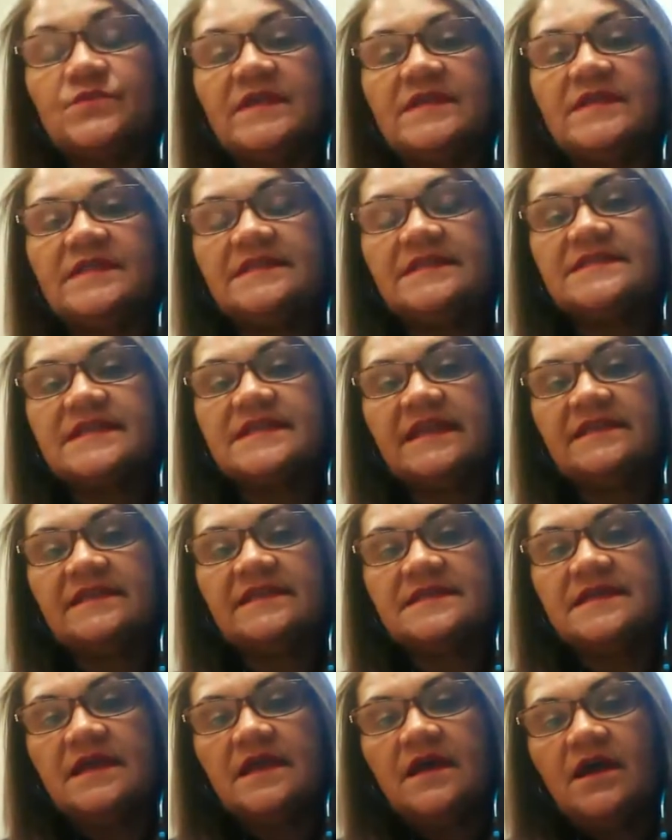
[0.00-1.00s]
where they
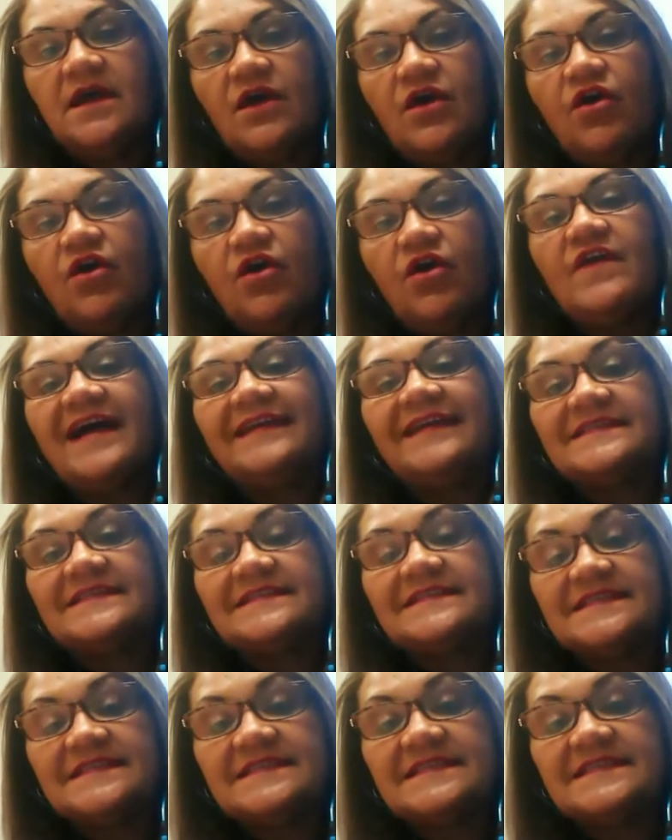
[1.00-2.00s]
trained over
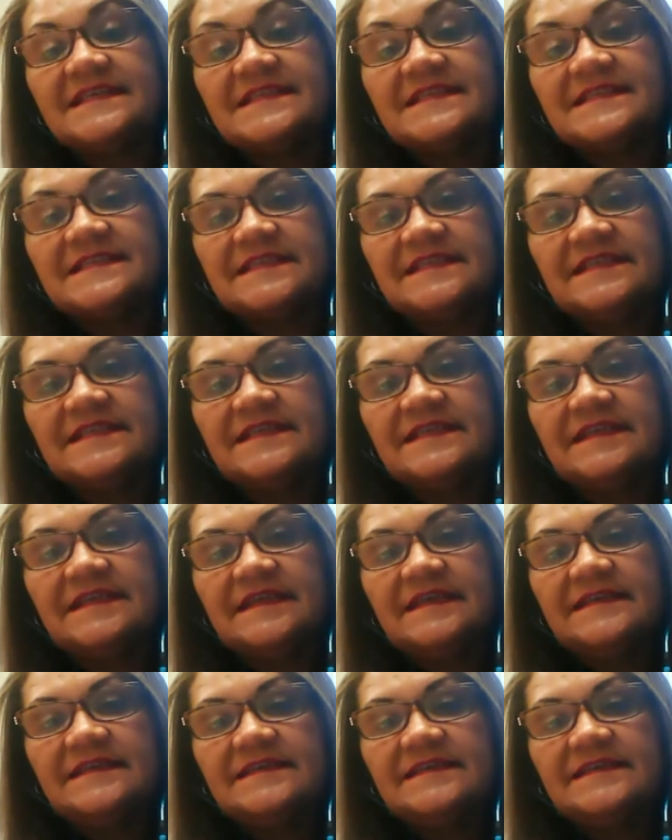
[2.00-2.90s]
160